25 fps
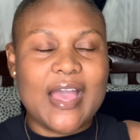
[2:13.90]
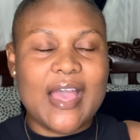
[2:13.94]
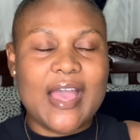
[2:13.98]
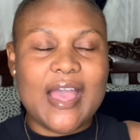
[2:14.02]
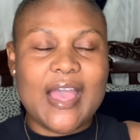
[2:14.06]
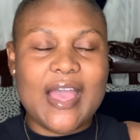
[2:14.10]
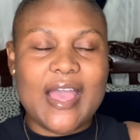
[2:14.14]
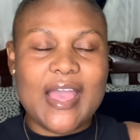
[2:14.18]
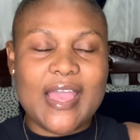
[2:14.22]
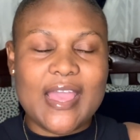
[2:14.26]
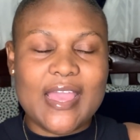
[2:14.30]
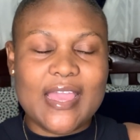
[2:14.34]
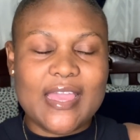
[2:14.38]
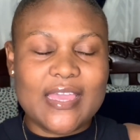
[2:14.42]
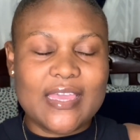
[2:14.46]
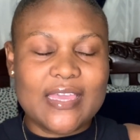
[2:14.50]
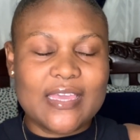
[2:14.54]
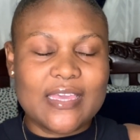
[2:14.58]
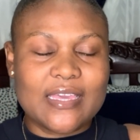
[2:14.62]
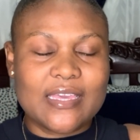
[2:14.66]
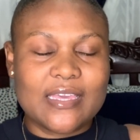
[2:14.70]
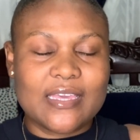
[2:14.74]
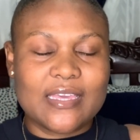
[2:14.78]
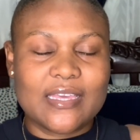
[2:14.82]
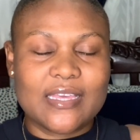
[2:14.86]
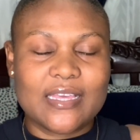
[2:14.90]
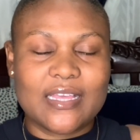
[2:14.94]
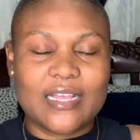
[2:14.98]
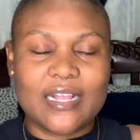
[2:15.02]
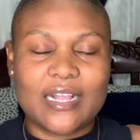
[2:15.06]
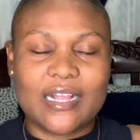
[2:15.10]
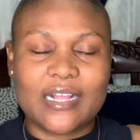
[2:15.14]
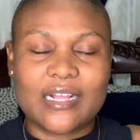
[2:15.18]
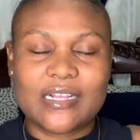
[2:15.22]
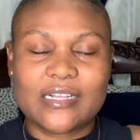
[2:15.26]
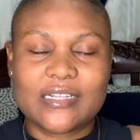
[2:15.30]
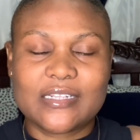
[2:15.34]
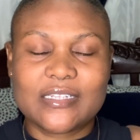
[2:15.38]
i
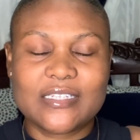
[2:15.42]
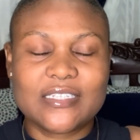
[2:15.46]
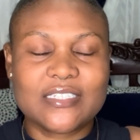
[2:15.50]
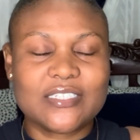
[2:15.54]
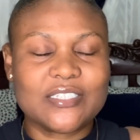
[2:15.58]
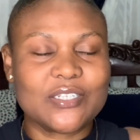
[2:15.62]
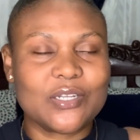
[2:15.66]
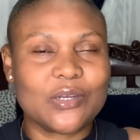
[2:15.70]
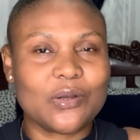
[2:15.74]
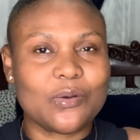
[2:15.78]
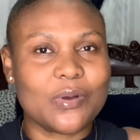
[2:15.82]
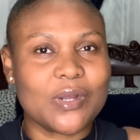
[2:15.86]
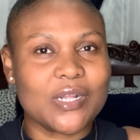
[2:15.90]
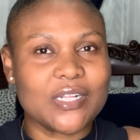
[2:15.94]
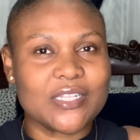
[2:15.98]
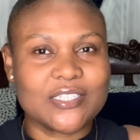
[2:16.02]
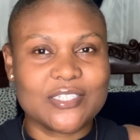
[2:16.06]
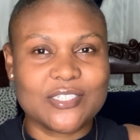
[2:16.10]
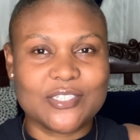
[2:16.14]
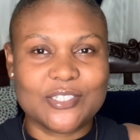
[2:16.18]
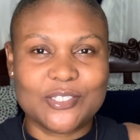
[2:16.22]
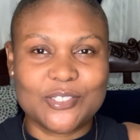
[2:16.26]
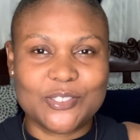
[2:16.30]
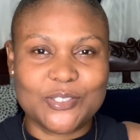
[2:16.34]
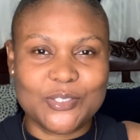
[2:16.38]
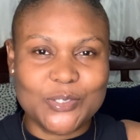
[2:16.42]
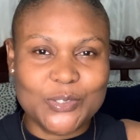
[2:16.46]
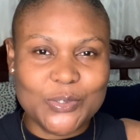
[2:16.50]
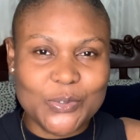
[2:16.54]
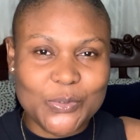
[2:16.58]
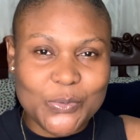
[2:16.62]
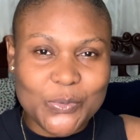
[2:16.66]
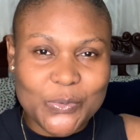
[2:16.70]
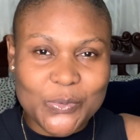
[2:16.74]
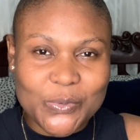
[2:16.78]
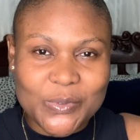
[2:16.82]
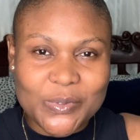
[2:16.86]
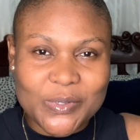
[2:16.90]
didn't know what to
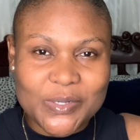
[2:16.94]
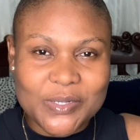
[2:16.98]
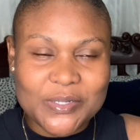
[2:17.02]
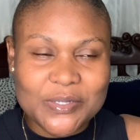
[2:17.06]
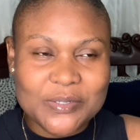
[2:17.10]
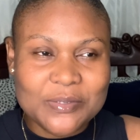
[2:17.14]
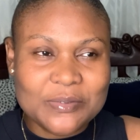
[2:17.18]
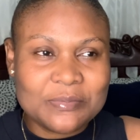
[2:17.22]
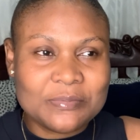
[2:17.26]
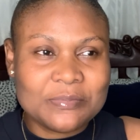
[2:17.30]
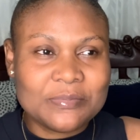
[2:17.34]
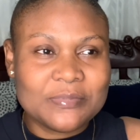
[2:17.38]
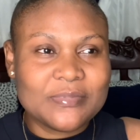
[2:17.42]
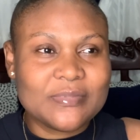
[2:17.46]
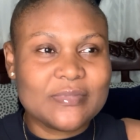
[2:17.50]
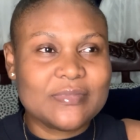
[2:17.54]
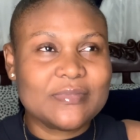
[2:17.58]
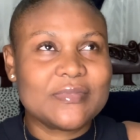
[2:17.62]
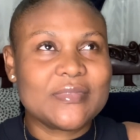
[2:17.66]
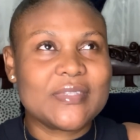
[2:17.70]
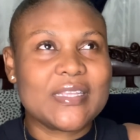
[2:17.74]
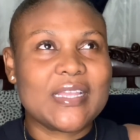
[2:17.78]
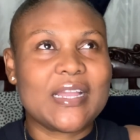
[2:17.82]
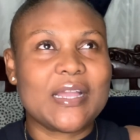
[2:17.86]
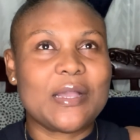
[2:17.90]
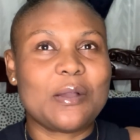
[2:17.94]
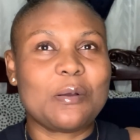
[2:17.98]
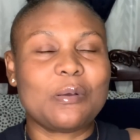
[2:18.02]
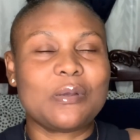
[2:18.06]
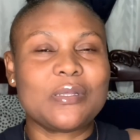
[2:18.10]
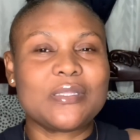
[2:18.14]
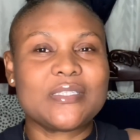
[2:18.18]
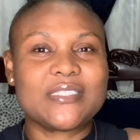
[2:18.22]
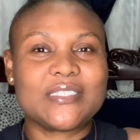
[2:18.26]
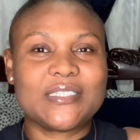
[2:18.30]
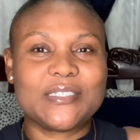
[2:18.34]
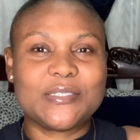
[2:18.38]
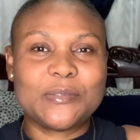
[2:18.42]
do i
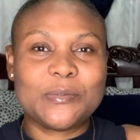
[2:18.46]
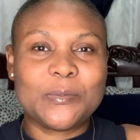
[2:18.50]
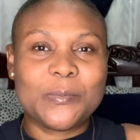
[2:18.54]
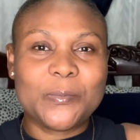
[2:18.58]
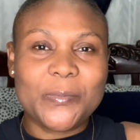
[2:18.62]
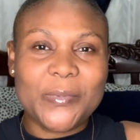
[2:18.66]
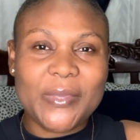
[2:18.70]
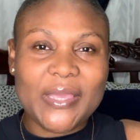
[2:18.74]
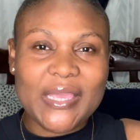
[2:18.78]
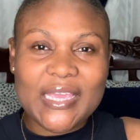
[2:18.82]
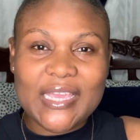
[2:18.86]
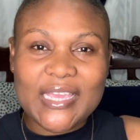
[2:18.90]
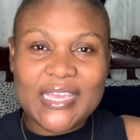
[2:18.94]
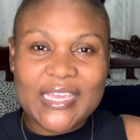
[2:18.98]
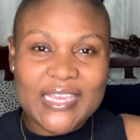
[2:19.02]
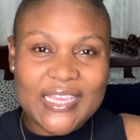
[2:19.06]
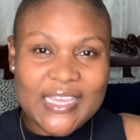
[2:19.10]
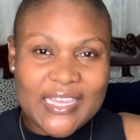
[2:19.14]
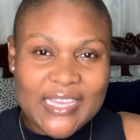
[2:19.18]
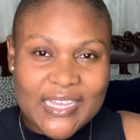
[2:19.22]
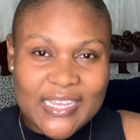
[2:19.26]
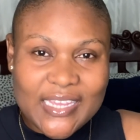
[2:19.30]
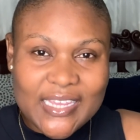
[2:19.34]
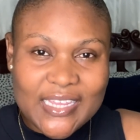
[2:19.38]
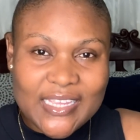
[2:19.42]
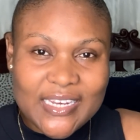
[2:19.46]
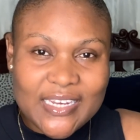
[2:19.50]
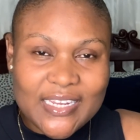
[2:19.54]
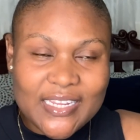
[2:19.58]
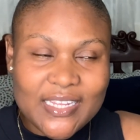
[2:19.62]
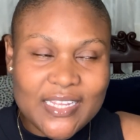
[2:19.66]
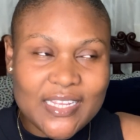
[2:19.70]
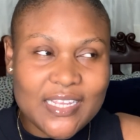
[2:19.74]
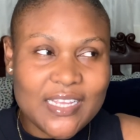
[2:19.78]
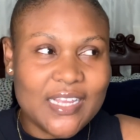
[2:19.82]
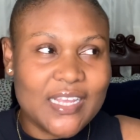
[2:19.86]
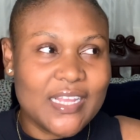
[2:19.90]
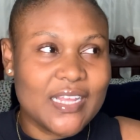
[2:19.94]
was in
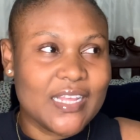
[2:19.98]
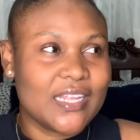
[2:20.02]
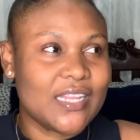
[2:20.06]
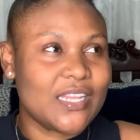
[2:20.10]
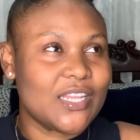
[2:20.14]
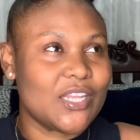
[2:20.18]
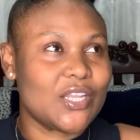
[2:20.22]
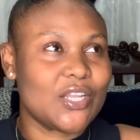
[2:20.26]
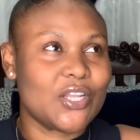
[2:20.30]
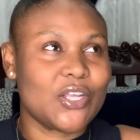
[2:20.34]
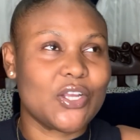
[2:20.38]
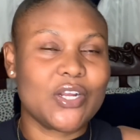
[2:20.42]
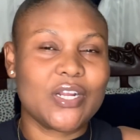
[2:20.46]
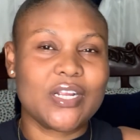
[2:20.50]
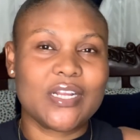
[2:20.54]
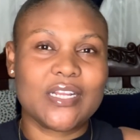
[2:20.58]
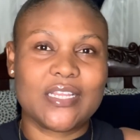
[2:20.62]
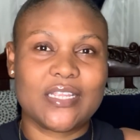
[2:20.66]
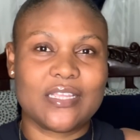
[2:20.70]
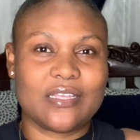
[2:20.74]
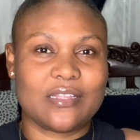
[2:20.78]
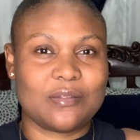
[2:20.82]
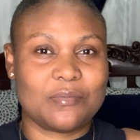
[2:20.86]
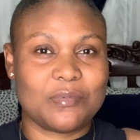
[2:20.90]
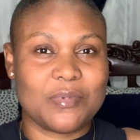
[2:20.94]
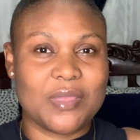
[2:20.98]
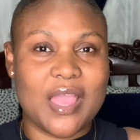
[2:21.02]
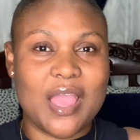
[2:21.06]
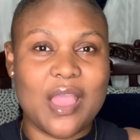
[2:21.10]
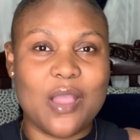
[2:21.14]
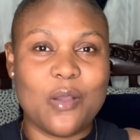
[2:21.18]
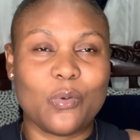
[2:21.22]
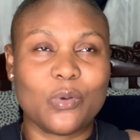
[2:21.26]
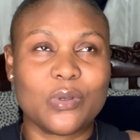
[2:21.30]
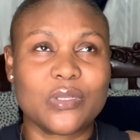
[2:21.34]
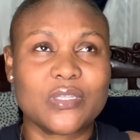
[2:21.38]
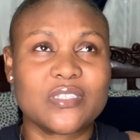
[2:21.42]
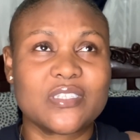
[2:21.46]
pain lord tell me i
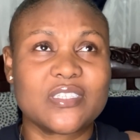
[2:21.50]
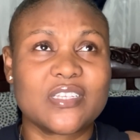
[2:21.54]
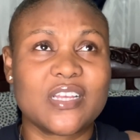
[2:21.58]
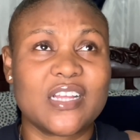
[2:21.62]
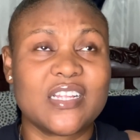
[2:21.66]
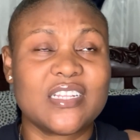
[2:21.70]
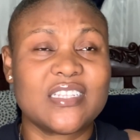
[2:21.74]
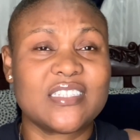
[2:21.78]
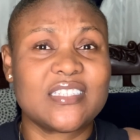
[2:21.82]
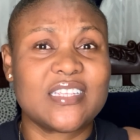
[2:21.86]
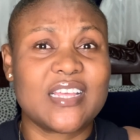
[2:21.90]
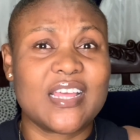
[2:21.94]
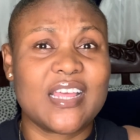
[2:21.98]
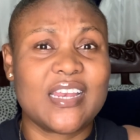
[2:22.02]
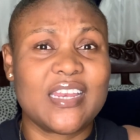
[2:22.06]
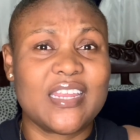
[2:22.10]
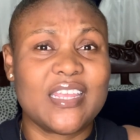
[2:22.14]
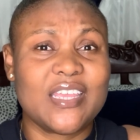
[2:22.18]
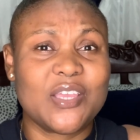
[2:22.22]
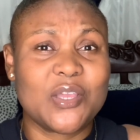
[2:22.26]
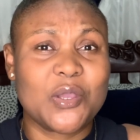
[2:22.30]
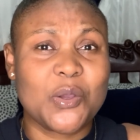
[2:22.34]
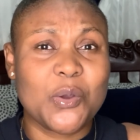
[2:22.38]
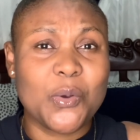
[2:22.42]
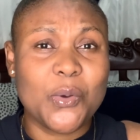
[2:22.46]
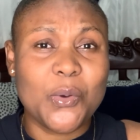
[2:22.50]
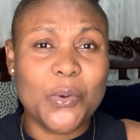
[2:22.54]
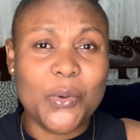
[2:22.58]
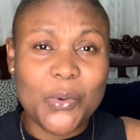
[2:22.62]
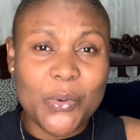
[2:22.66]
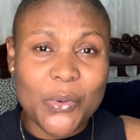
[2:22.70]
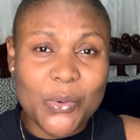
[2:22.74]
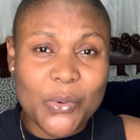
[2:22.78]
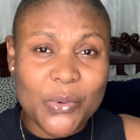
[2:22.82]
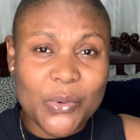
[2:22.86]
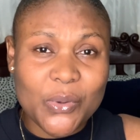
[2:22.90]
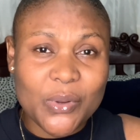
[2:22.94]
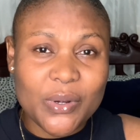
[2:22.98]
was constantly
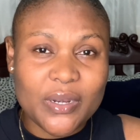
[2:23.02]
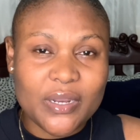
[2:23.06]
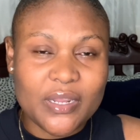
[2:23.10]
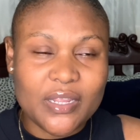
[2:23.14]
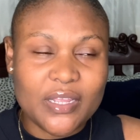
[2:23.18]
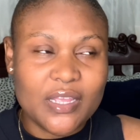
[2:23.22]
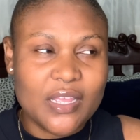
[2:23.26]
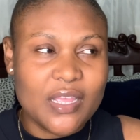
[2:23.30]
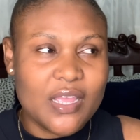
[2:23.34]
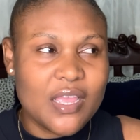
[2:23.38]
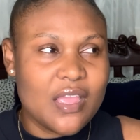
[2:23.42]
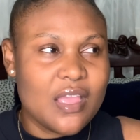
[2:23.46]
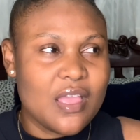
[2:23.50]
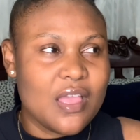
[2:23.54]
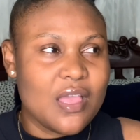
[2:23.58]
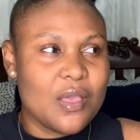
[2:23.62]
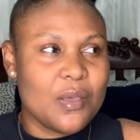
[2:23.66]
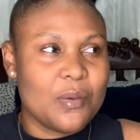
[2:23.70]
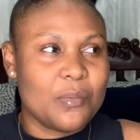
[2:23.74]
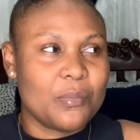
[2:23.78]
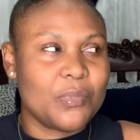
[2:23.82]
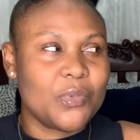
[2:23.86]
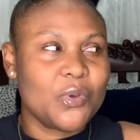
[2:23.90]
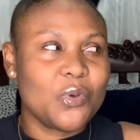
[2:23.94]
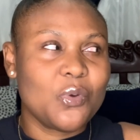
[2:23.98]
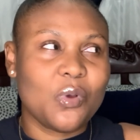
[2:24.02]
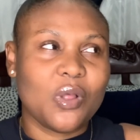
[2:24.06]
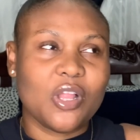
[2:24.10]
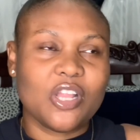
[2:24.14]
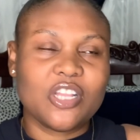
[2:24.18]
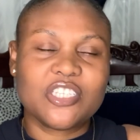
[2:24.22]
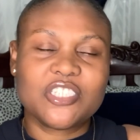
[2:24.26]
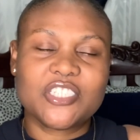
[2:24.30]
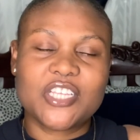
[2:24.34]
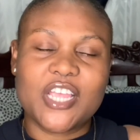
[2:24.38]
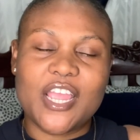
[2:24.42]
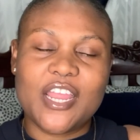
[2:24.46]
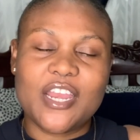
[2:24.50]
cold my
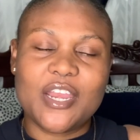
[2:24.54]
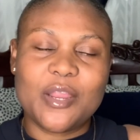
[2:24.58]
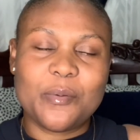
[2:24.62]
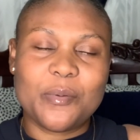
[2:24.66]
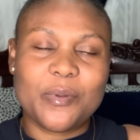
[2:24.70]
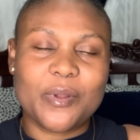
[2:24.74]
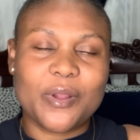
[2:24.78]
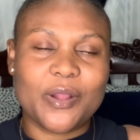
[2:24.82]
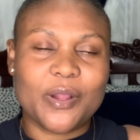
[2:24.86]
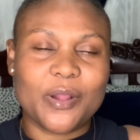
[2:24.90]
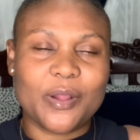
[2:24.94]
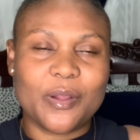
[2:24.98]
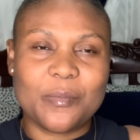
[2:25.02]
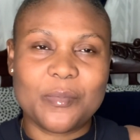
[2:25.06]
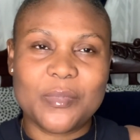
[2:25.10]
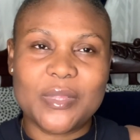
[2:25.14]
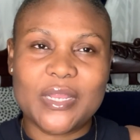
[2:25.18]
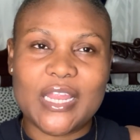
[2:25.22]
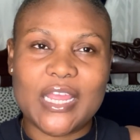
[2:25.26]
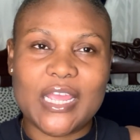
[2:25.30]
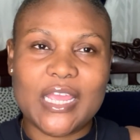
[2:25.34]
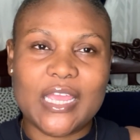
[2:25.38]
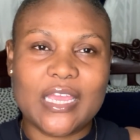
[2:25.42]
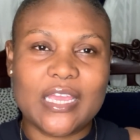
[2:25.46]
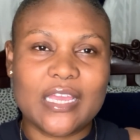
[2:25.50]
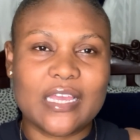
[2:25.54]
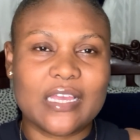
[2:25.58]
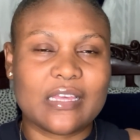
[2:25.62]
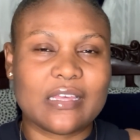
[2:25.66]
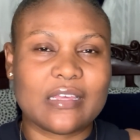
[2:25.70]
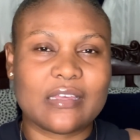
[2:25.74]
work joint hurt me like